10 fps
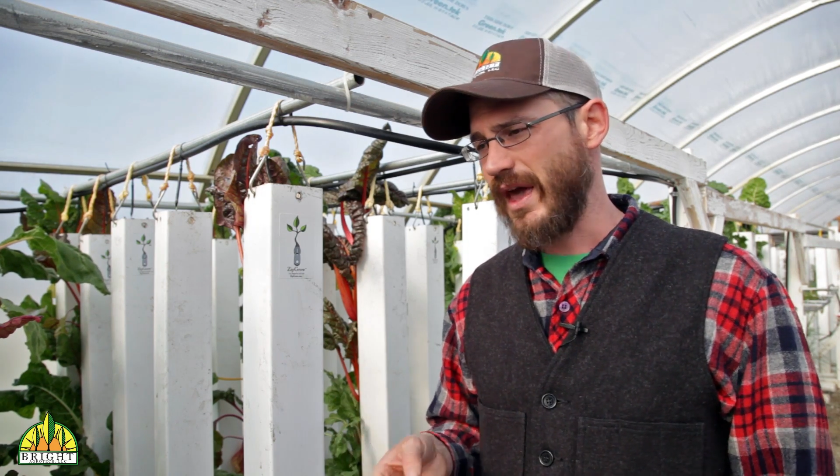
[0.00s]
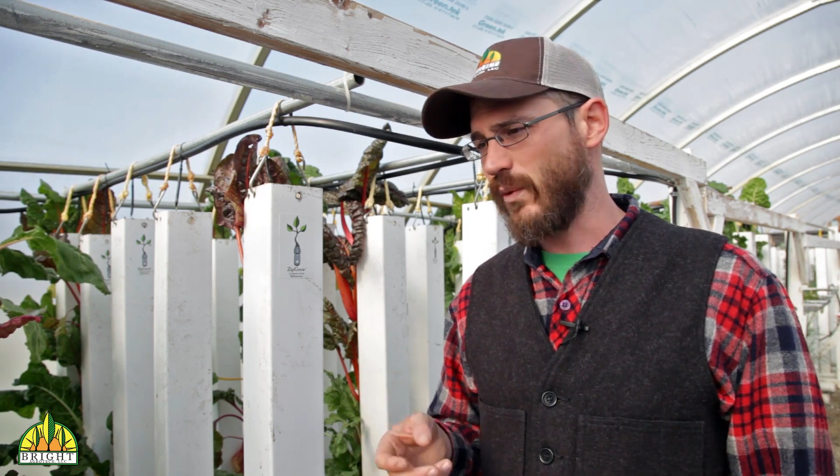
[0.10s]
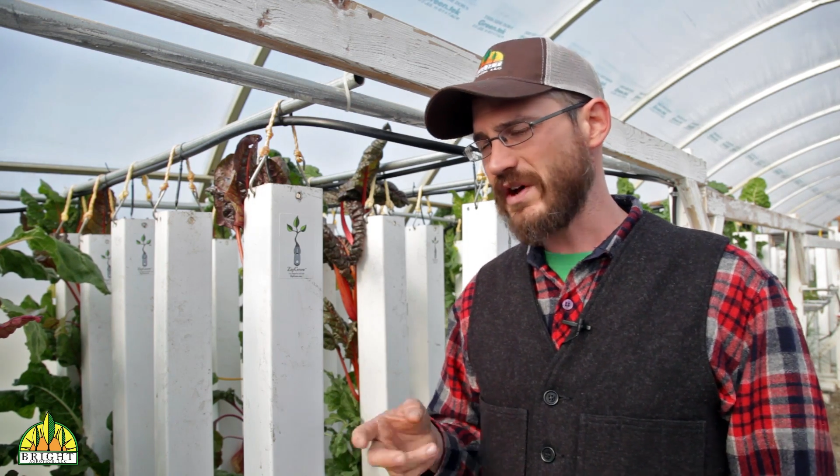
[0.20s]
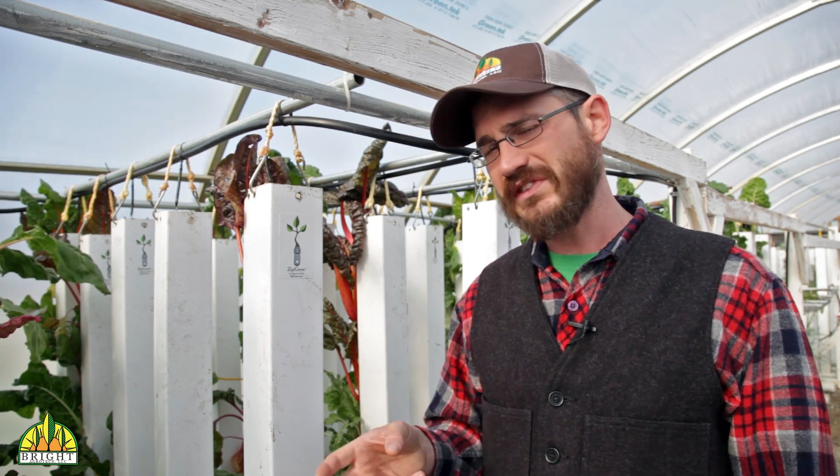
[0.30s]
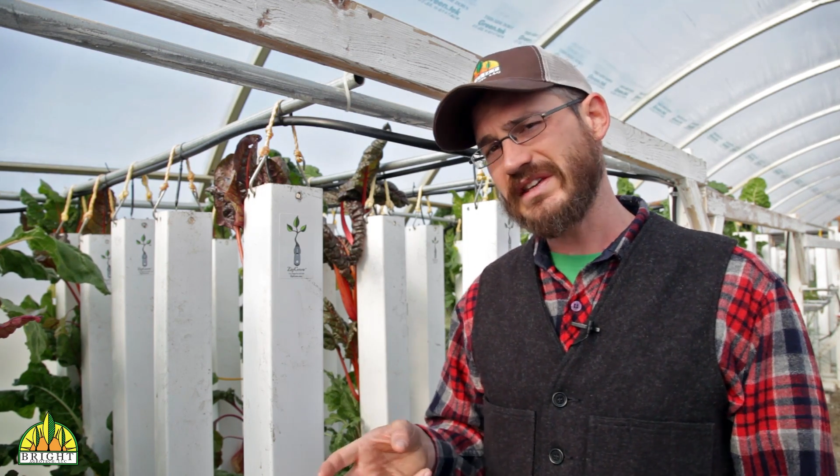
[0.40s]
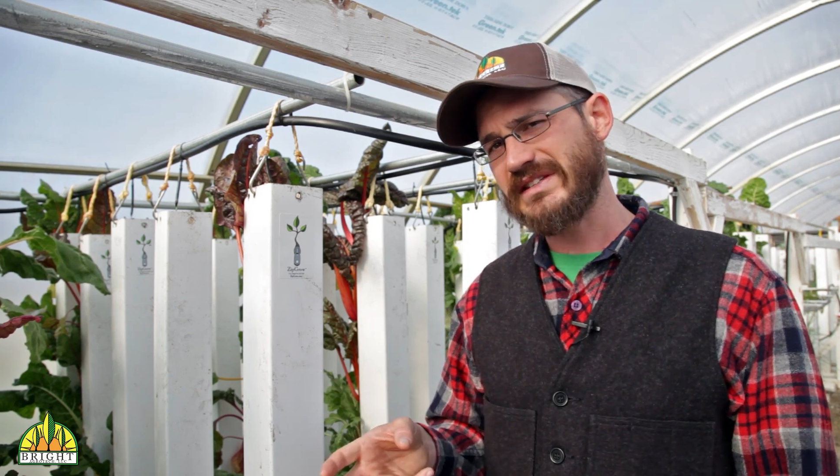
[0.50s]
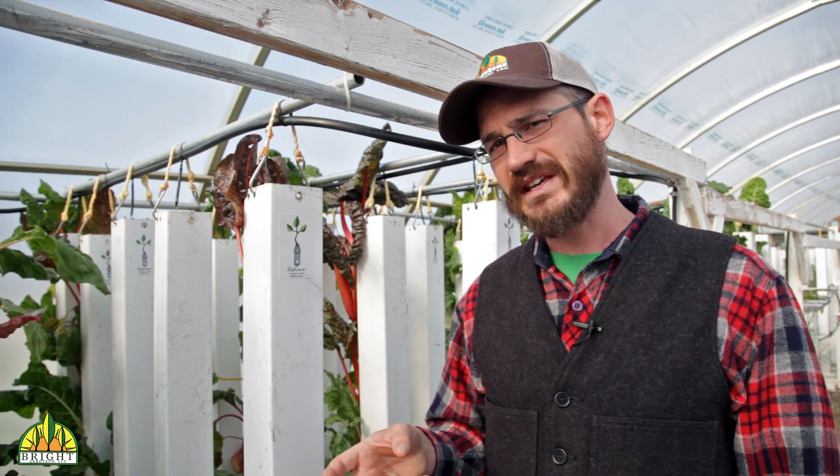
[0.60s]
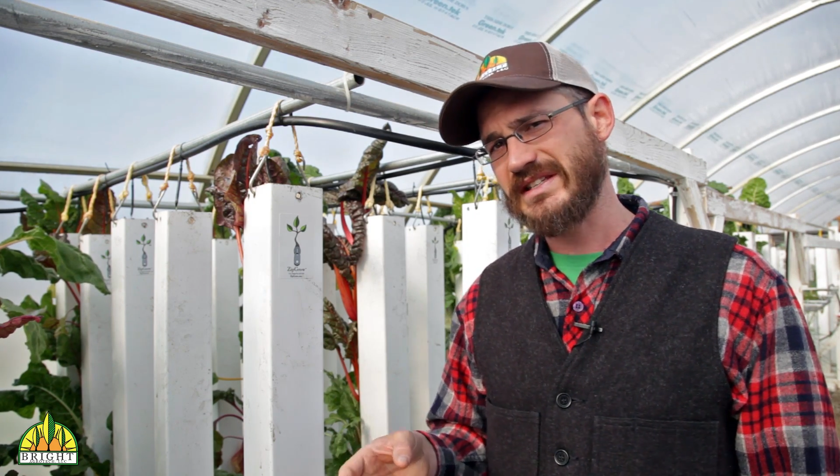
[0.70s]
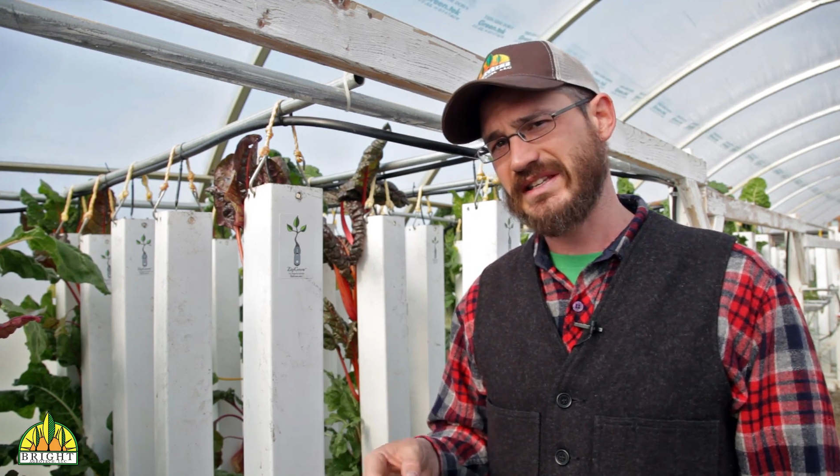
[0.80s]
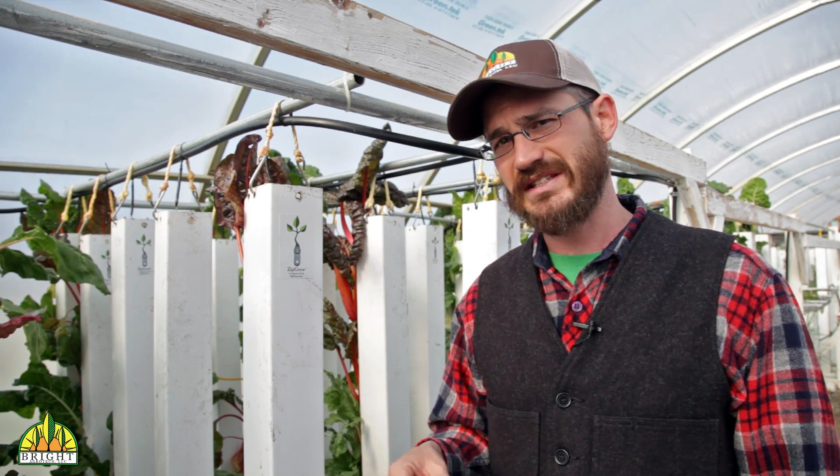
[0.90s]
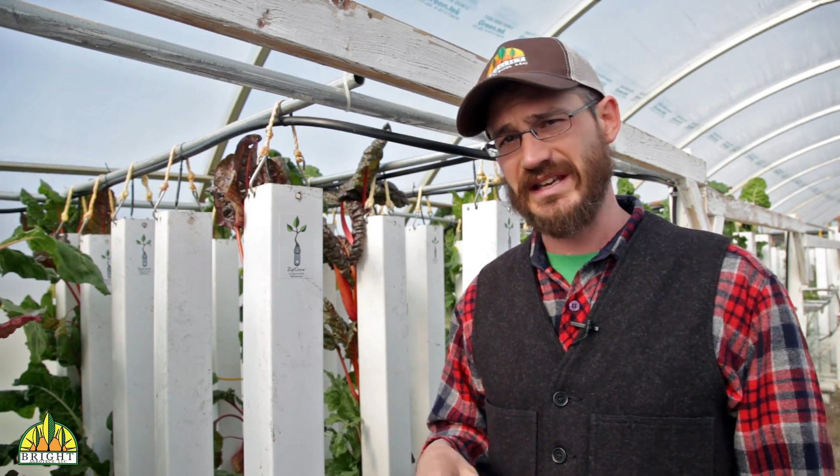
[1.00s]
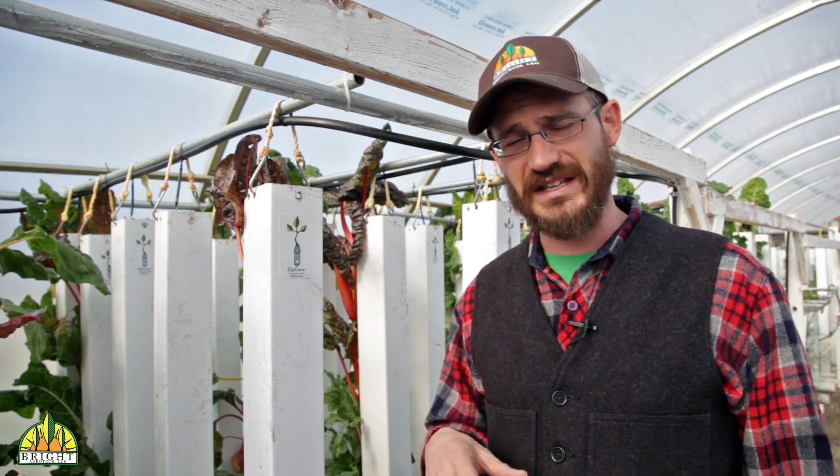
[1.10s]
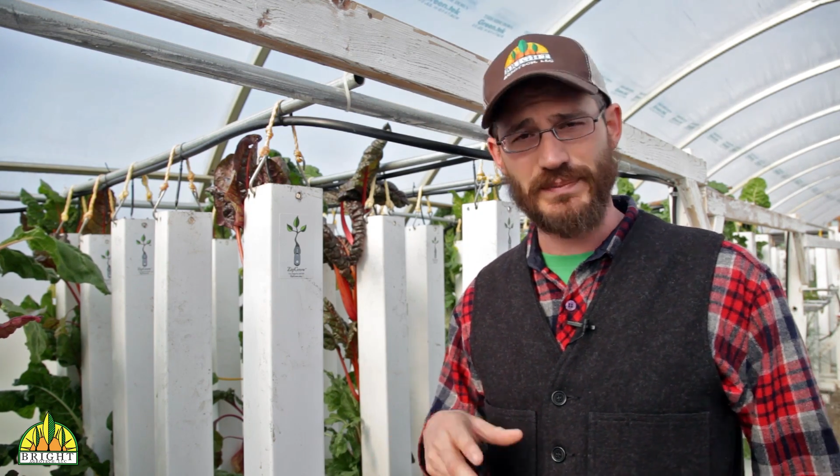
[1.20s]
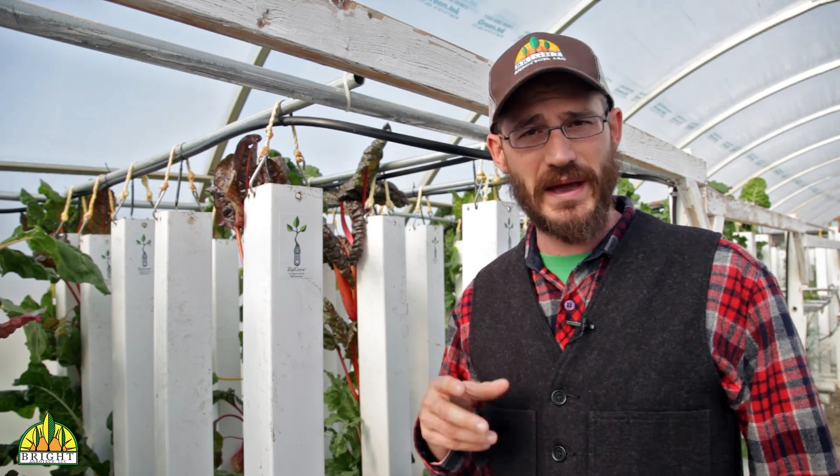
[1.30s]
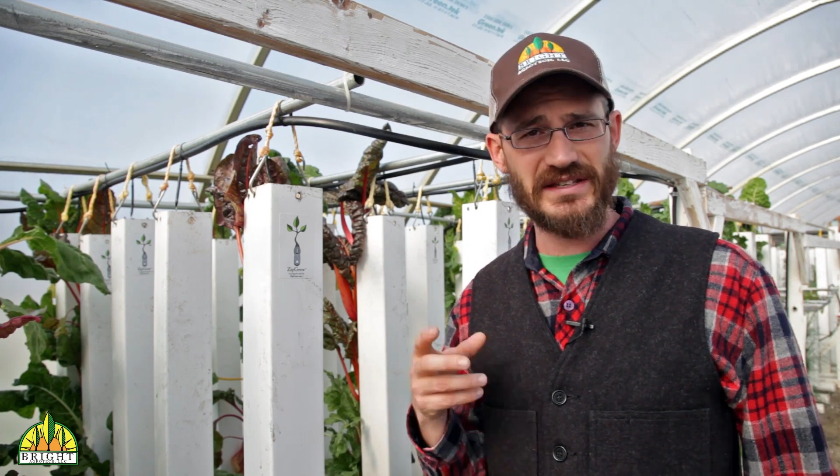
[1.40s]
And what this is, is
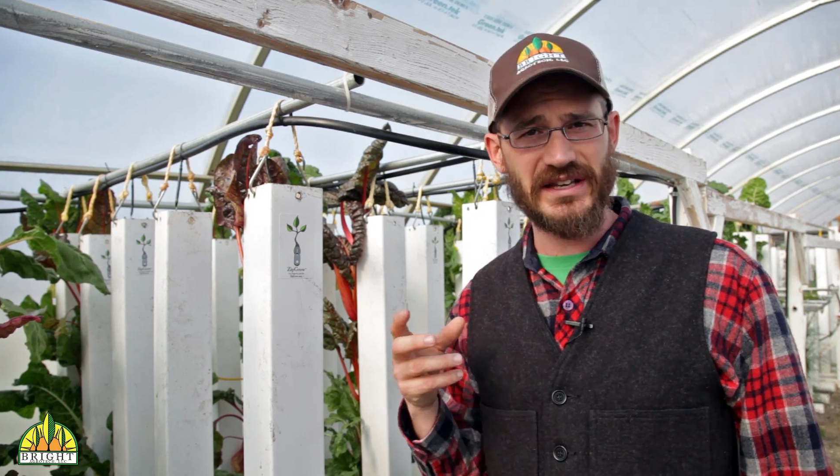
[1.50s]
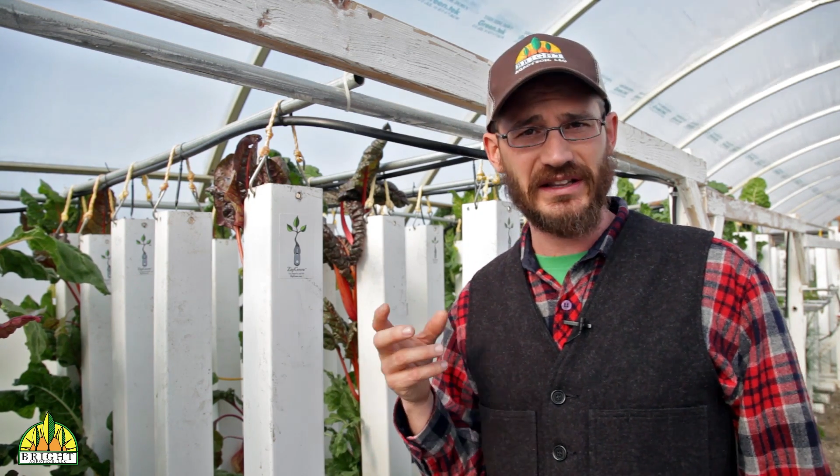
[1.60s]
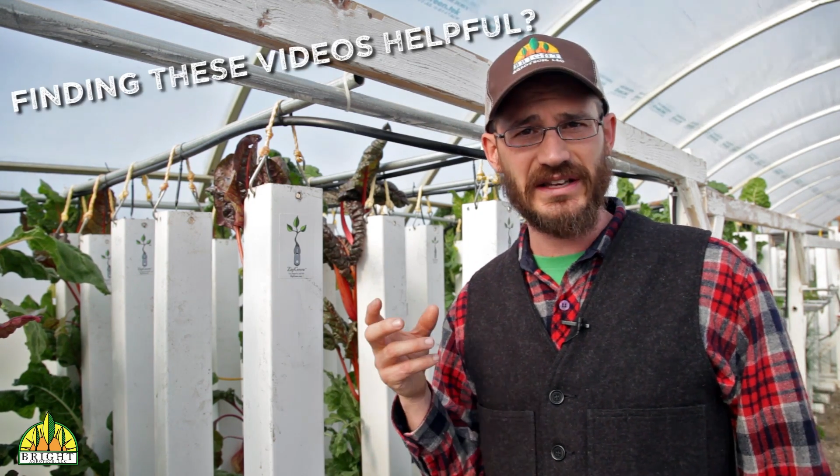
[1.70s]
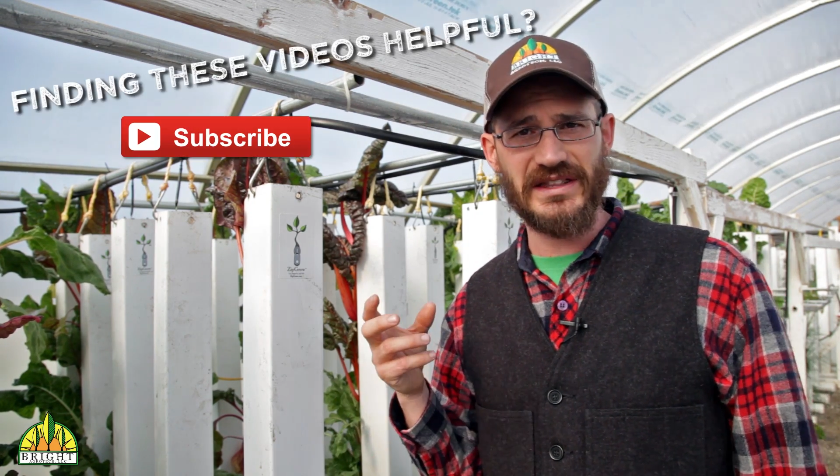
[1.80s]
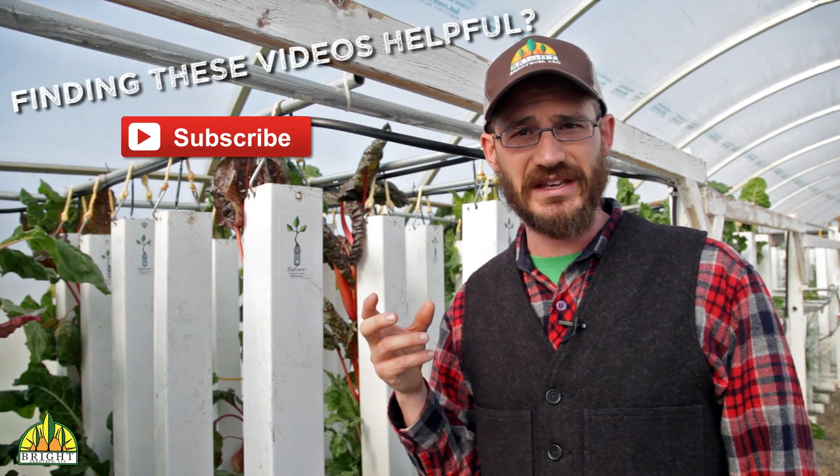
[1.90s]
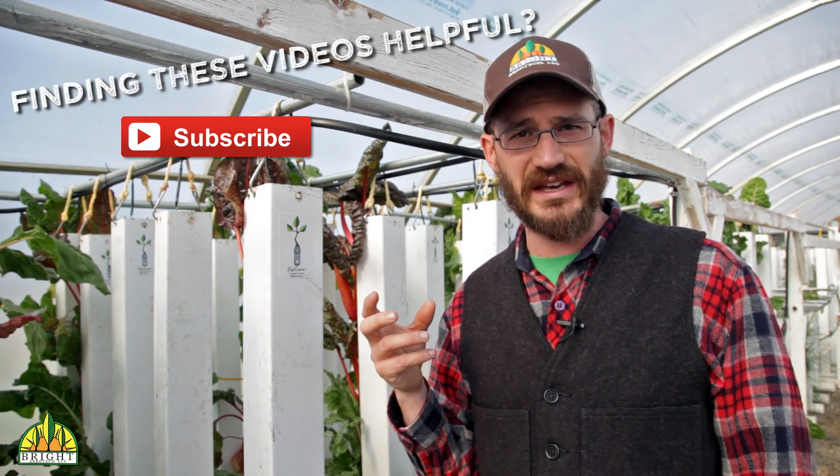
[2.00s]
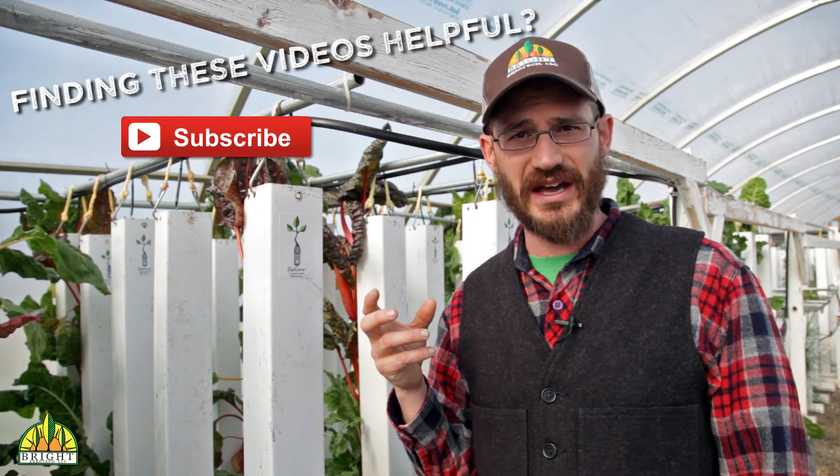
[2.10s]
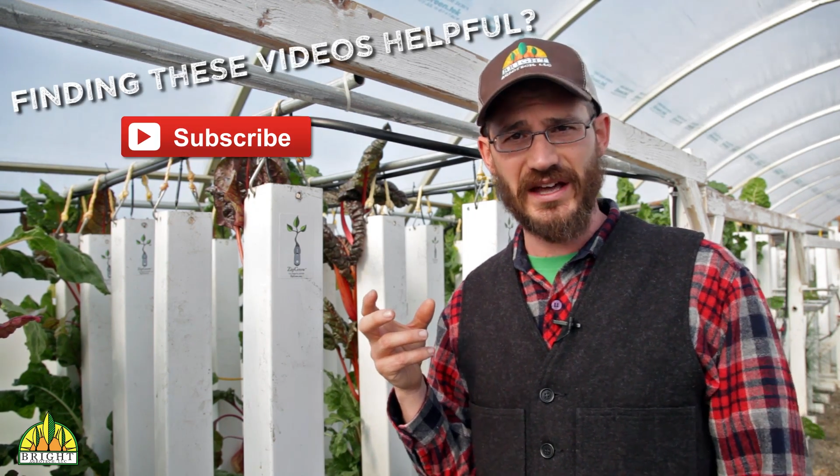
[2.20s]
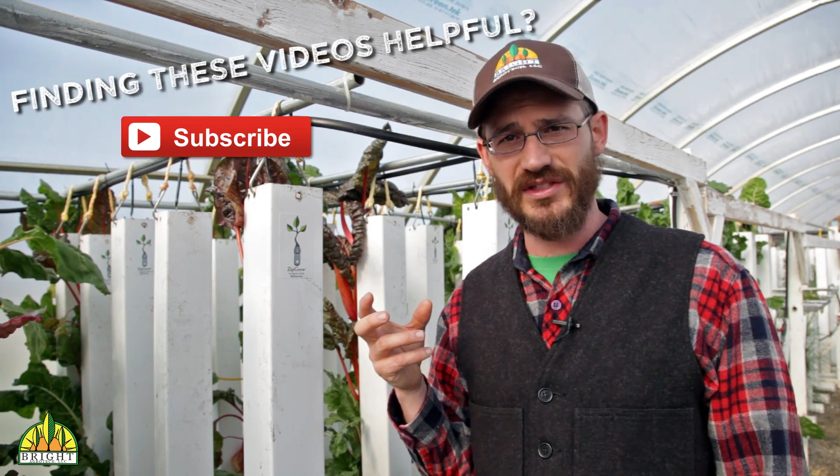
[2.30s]
it's basically the, uh,